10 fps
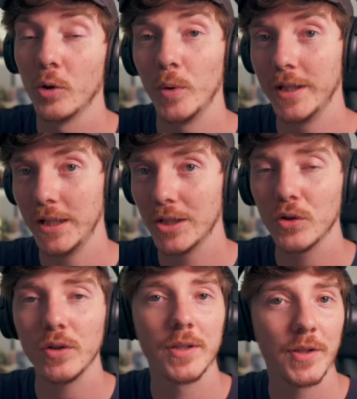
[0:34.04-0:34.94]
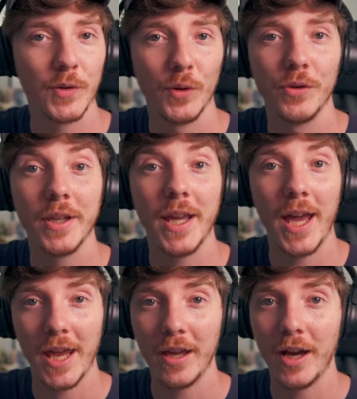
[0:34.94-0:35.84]
we need to install the
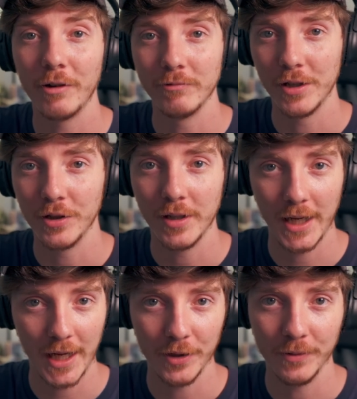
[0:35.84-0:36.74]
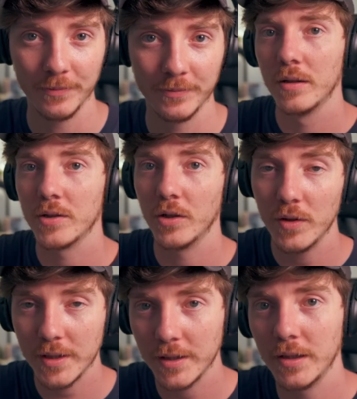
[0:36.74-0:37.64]
A I Render add-on. So
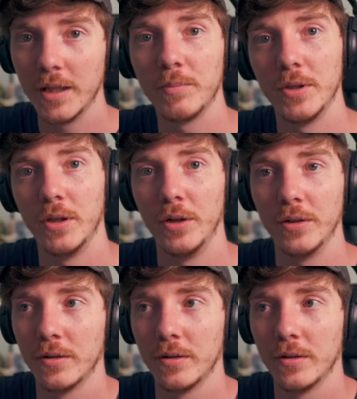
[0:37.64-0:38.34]
using the link below,